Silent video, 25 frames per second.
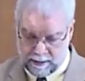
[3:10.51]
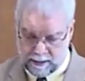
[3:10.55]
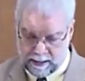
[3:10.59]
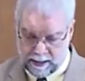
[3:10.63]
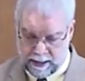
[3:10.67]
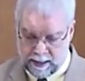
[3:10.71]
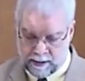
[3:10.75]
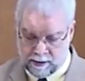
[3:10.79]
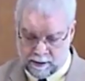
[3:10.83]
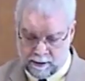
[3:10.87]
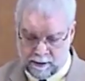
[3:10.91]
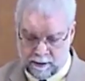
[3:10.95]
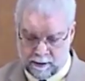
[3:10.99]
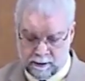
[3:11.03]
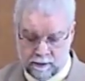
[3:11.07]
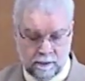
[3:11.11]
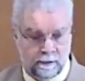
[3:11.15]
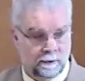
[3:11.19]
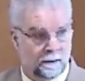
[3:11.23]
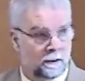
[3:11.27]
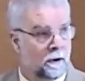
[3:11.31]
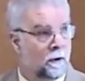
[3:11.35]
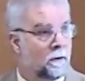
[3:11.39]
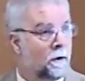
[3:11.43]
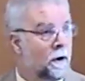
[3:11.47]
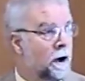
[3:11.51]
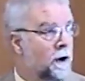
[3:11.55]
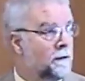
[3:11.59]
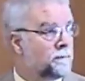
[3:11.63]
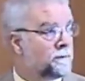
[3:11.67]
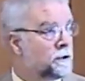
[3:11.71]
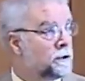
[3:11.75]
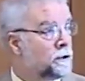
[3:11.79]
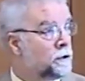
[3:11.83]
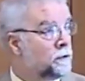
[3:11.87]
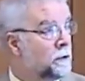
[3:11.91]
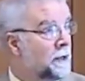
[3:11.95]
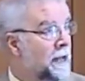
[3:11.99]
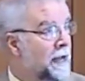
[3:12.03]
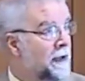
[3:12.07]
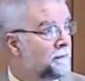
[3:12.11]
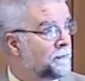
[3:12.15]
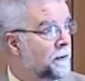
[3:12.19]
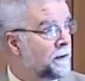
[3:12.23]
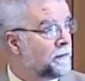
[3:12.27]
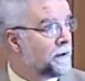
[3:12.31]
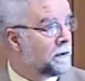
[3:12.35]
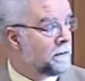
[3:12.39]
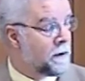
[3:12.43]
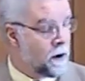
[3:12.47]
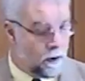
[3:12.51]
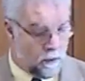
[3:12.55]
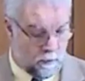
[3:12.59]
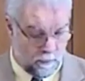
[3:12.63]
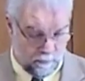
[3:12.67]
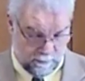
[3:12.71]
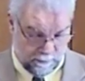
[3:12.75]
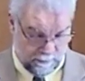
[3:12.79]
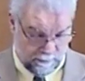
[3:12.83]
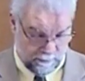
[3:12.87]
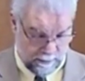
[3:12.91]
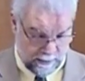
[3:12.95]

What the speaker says: and go off to do life on their own